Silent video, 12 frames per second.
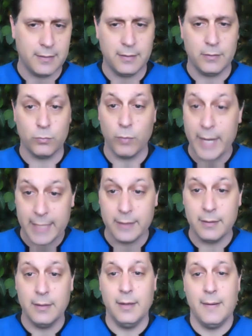the rate
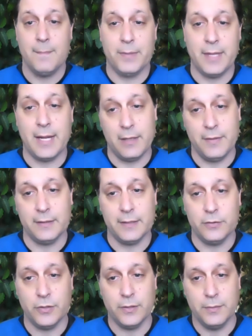that I think they
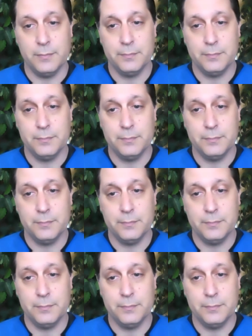should.